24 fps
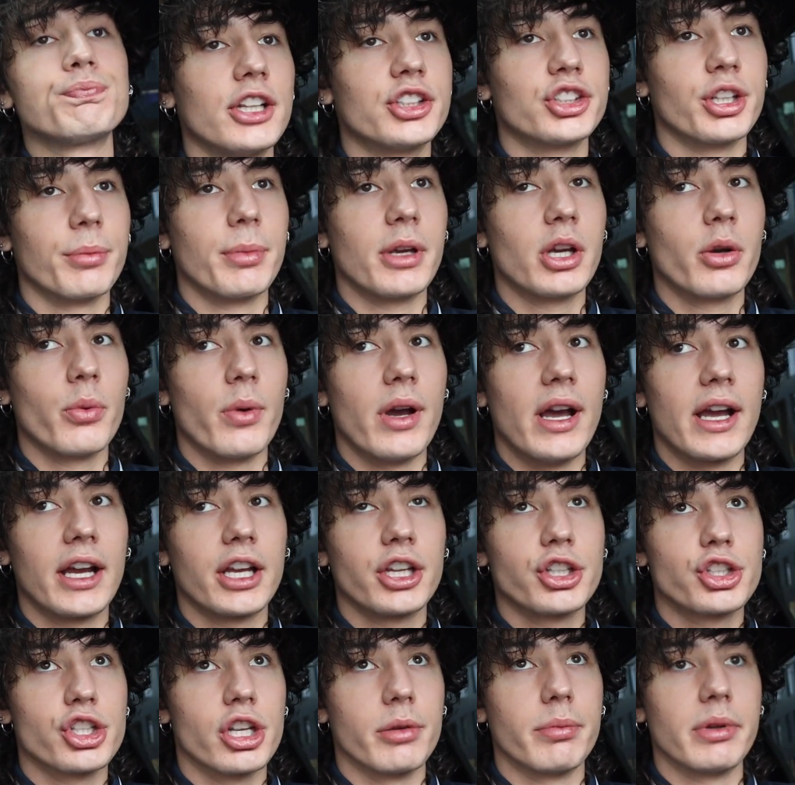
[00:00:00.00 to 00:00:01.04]
It should be
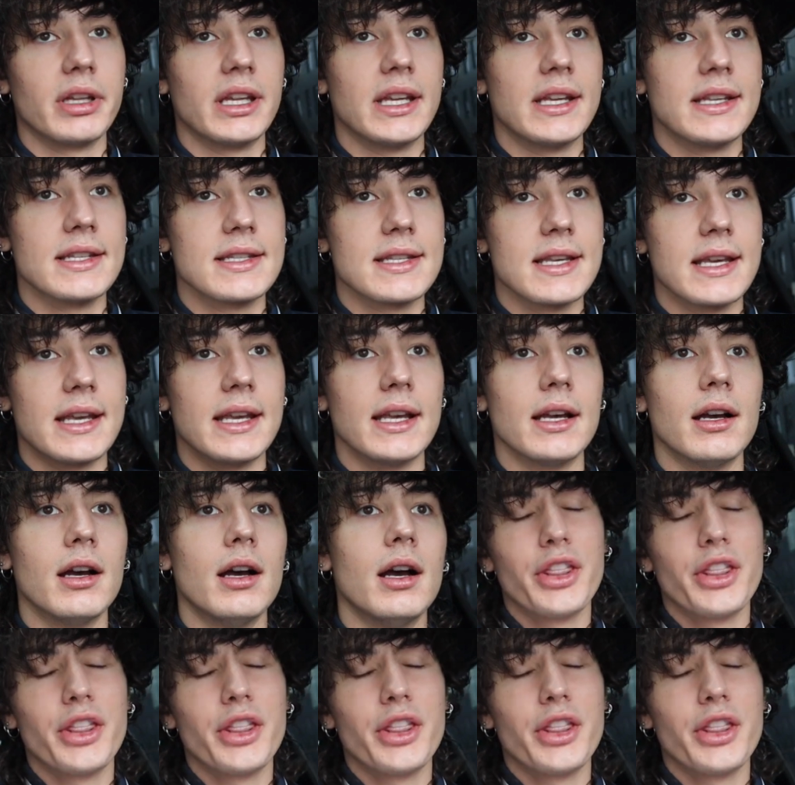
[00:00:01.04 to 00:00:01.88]
quick, should be easy.